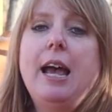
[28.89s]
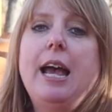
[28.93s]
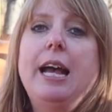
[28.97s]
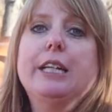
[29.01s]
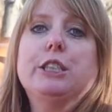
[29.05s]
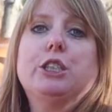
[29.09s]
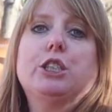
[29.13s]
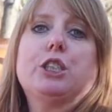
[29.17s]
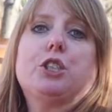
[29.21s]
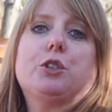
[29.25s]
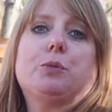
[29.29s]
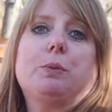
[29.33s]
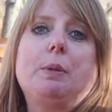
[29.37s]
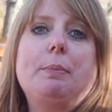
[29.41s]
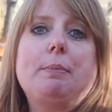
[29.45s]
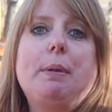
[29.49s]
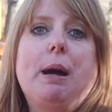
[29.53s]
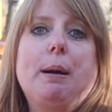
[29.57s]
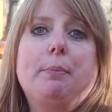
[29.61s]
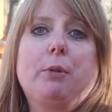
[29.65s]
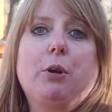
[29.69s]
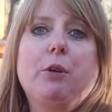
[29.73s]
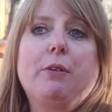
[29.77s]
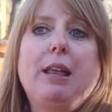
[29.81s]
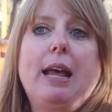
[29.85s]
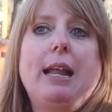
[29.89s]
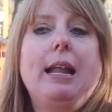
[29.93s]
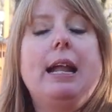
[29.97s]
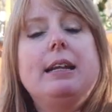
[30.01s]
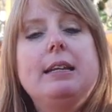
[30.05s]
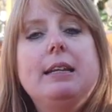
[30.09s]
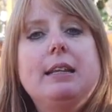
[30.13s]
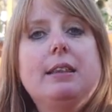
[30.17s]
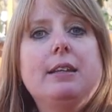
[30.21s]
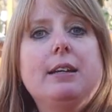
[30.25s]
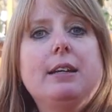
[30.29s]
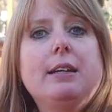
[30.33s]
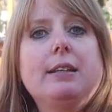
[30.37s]
And just remember that
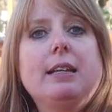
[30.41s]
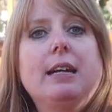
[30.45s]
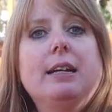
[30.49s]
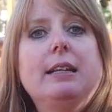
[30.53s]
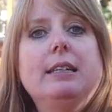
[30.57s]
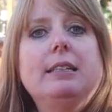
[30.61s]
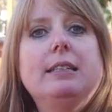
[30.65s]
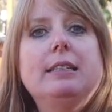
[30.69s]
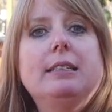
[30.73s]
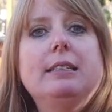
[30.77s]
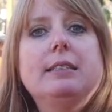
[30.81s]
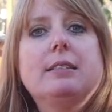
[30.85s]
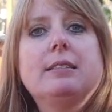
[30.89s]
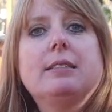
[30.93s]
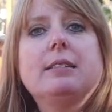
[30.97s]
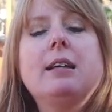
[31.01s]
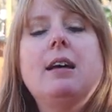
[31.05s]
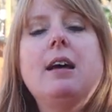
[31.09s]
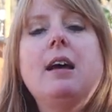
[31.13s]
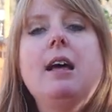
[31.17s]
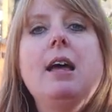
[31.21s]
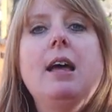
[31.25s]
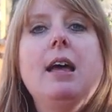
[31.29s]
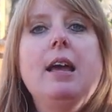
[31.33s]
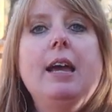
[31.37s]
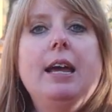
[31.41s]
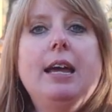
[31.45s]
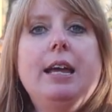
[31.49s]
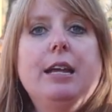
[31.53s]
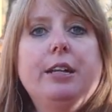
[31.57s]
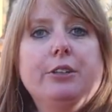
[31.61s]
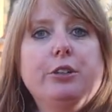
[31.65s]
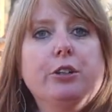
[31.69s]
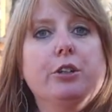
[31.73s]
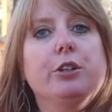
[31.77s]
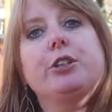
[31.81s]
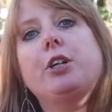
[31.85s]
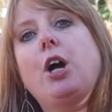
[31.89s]
anything that is
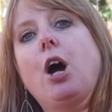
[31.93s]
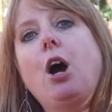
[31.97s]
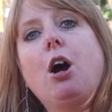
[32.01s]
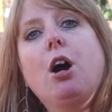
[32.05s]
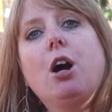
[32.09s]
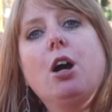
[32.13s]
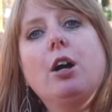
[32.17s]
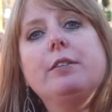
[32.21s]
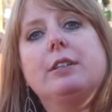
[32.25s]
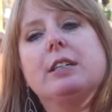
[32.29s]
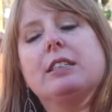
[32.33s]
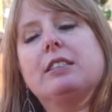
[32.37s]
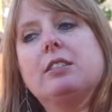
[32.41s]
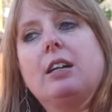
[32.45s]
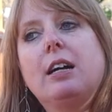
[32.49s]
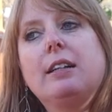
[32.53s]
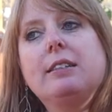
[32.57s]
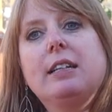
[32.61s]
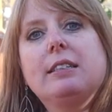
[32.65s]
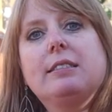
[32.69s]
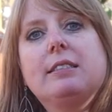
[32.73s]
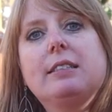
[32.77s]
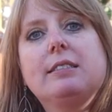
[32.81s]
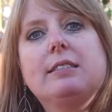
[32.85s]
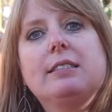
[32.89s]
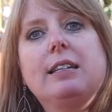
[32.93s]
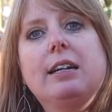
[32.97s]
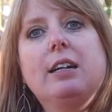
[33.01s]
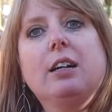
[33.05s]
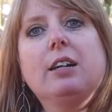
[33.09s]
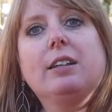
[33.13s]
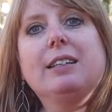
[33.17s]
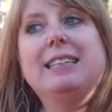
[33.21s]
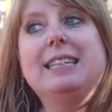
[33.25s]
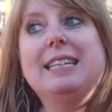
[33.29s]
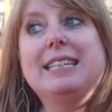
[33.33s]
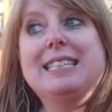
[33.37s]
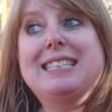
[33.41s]
in your yard that's not
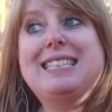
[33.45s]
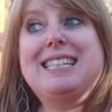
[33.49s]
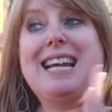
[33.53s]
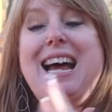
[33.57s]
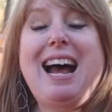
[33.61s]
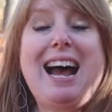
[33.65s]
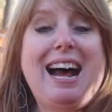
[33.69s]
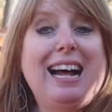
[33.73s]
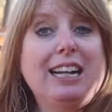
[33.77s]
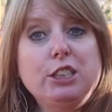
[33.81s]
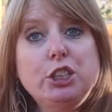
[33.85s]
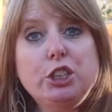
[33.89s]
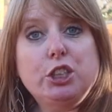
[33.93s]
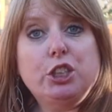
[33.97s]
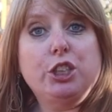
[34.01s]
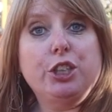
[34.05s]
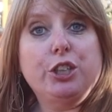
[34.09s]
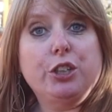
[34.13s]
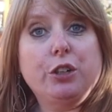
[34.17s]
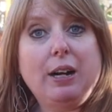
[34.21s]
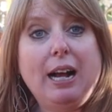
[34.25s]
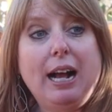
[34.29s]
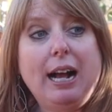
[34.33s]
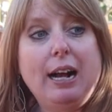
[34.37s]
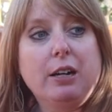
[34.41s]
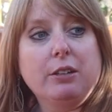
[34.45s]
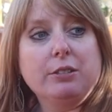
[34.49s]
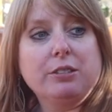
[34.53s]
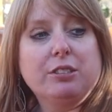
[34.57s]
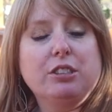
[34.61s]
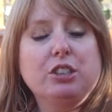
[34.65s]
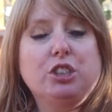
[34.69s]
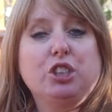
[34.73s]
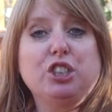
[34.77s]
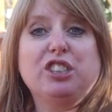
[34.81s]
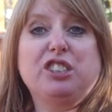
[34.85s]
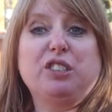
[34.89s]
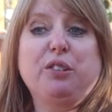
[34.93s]
necessarily attached to your house,
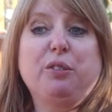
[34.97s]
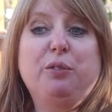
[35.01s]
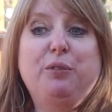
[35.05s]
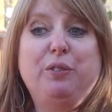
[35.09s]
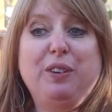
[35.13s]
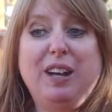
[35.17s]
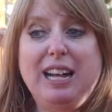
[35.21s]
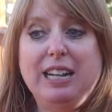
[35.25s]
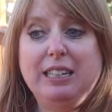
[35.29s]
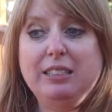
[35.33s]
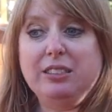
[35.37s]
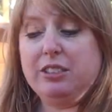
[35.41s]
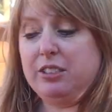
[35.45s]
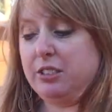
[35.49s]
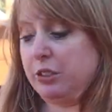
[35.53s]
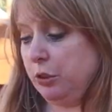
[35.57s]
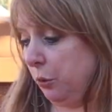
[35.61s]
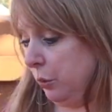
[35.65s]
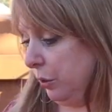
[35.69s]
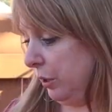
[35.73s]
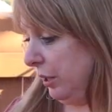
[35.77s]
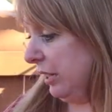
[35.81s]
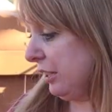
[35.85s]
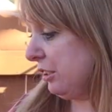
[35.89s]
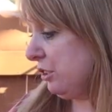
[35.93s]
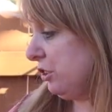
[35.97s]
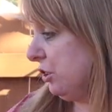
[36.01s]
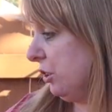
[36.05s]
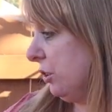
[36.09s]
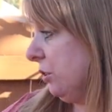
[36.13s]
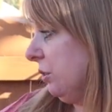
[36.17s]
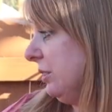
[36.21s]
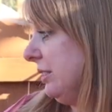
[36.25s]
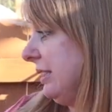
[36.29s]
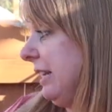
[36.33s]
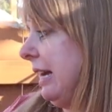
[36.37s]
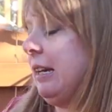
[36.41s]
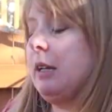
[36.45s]
such as a fence or an
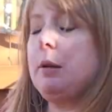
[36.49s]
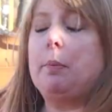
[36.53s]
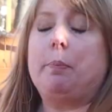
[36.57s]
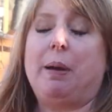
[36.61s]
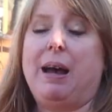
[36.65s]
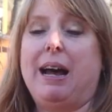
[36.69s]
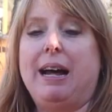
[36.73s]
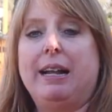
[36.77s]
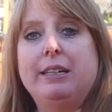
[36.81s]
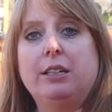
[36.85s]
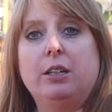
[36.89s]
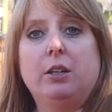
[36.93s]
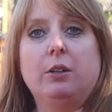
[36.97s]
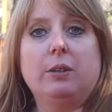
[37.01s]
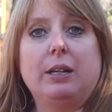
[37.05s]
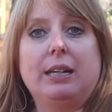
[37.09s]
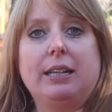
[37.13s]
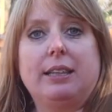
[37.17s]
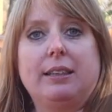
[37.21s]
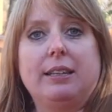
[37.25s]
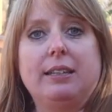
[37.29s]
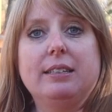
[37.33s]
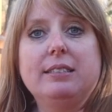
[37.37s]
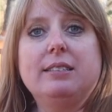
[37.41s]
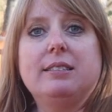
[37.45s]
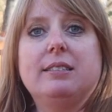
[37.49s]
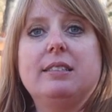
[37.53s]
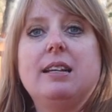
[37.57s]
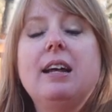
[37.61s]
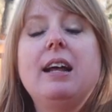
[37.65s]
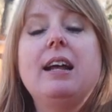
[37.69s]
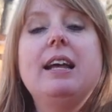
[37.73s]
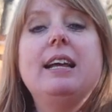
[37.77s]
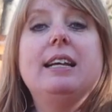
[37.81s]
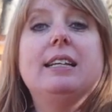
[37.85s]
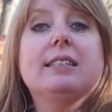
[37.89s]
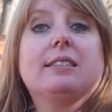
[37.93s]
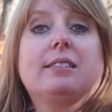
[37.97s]
external deck or patio like this,
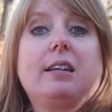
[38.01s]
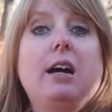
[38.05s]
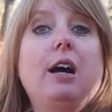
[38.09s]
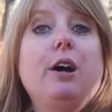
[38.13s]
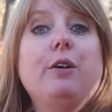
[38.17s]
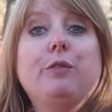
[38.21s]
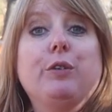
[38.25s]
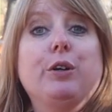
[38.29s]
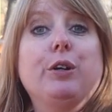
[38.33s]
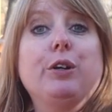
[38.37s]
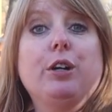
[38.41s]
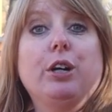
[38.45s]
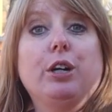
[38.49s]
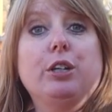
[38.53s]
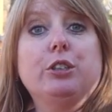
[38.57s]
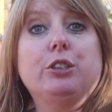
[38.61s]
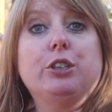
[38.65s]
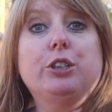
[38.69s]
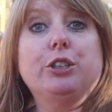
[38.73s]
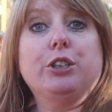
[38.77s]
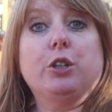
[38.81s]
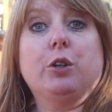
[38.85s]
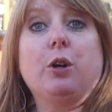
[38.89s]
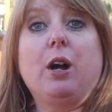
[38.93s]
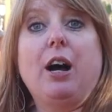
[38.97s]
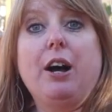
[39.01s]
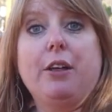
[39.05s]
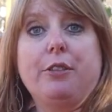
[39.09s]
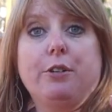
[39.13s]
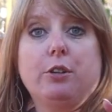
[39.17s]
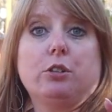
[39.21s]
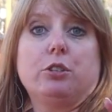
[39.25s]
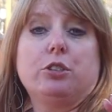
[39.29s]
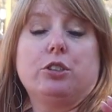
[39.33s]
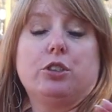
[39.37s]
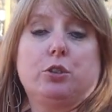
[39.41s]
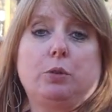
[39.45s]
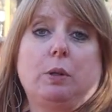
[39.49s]
is covered under your
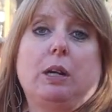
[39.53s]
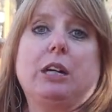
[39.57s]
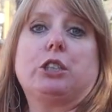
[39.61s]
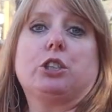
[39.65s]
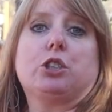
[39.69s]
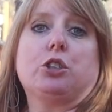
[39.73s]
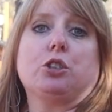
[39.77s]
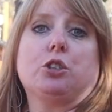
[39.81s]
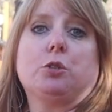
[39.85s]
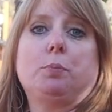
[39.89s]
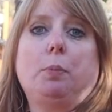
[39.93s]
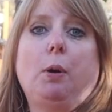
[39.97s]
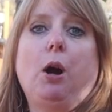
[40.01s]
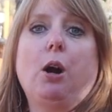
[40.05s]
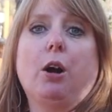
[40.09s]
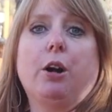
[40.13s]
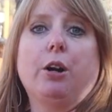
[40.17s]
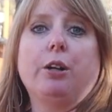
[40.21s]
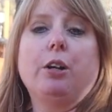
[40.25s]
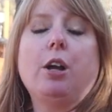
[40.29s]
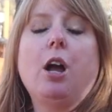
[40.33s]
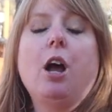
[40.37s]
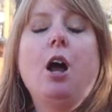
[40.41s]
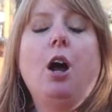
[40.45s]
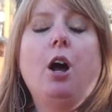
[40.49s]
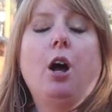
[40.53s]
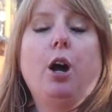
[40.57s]
other structures part